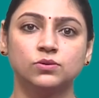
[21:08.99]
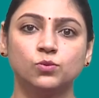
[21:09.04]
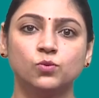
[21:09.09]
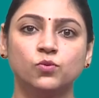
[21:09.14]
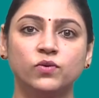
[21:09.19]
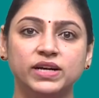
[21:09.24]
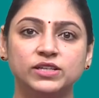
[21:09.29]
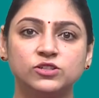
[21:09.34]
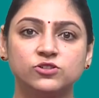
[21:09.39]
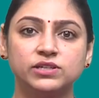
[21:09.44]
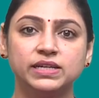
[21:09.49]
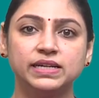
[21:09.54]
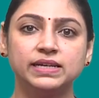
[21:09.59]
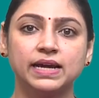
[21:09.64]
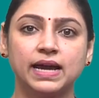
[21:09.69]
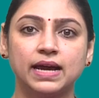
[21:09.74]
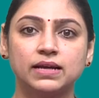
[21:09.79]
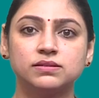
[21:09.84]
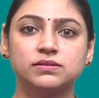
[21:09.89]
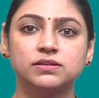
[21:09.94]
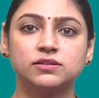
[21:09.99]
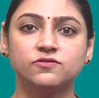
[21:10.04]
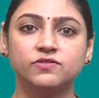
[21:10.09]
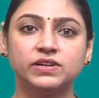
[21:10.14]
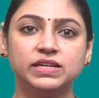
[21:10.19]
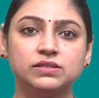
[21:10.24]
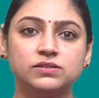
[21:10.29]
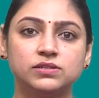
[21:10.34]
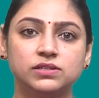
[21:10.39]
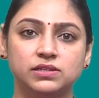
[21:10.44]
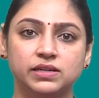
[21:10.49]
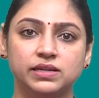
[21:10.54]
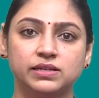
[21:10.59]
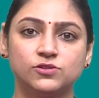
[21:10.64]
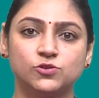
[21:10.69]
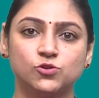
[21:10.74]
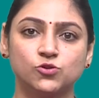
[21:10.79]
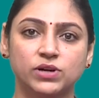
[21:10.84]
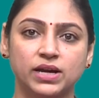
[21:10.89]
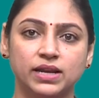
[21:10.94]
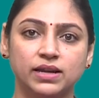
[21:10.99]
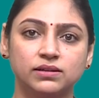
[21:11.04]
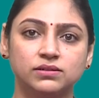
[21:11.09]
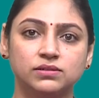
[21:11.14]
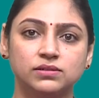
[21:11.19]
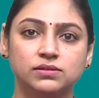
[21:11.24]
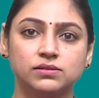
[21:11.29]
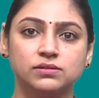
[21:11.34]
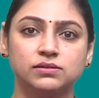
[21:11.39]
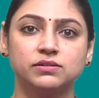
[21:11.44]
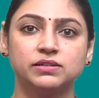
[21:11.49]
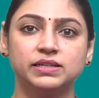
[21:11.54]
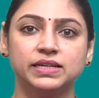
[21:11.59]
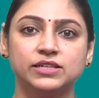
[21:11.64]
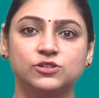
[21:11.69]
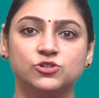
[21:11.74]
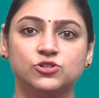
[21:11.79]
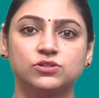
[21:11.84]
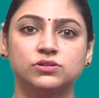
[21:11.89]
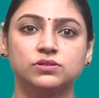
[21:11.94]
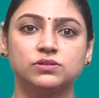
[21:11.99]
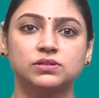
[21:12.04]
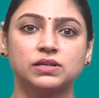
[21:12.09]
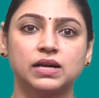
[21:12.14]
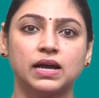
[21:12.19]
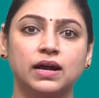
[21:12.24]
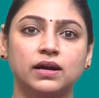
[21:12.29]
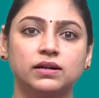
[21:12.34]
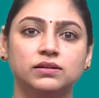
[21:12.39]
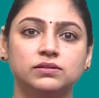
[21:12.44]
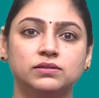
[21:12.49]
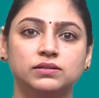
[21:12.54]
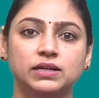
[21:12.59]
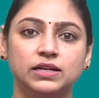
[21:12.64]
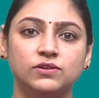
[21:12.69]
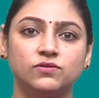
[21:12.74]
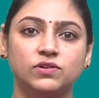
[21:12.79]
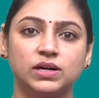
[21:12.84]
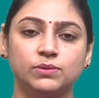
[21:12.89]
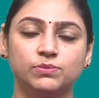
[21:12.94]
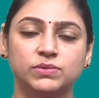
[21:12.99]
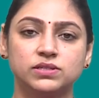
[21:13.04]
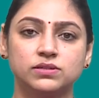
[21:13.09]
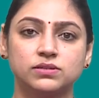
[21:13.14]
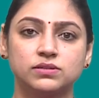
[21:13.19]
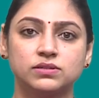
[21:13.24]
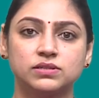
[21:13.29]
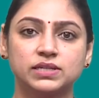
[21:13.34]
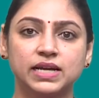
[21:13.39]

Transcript: weathering, and surface details to character, creatures, and environments.